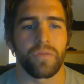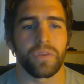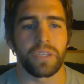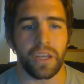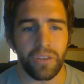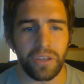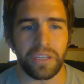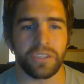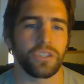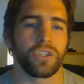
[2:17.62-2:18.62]
Fidelity
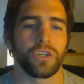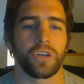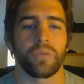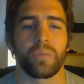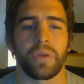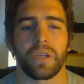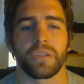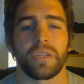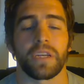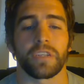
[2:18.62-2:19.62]
is ensured
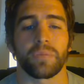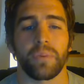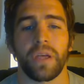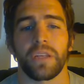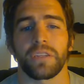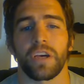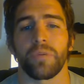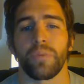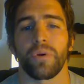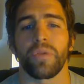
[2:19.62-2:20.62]
because it explains how
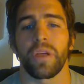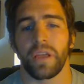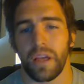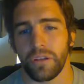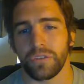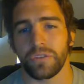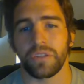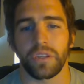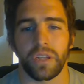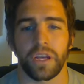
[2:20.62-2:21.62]
both counselors
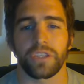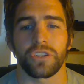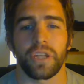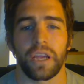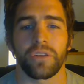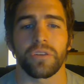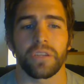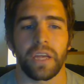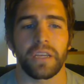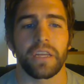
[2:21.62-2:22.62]
and clients should handle
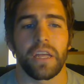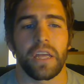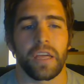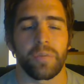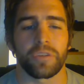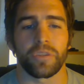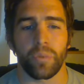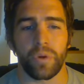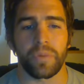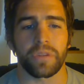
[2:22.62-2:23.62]
late and missed
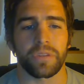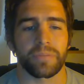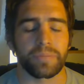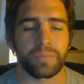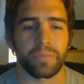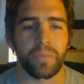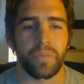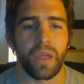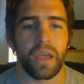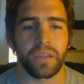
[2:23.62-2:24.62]
appointments.
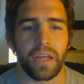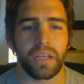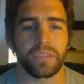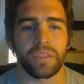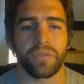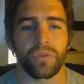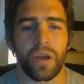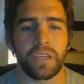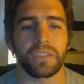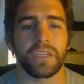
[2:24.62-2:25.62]
And lastly,
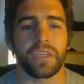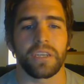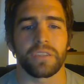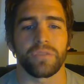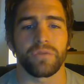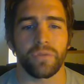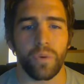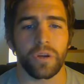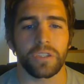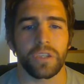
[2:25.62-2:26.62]
veracity is
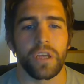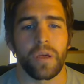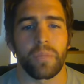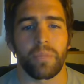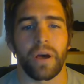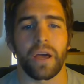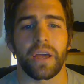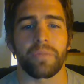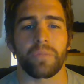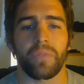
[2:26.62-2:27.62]
enforced
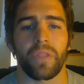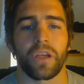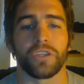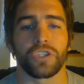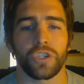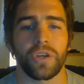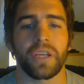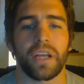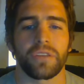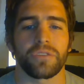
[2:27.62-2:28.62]
by ensuring
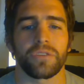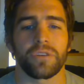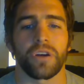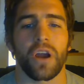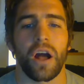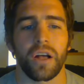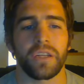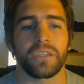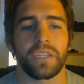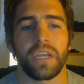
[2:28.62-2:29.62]
counselor
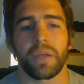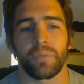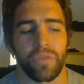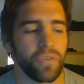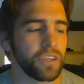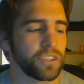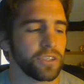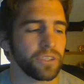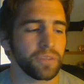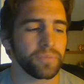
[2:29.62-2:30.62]
honesty and
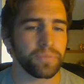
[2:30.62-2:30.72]
professionalism.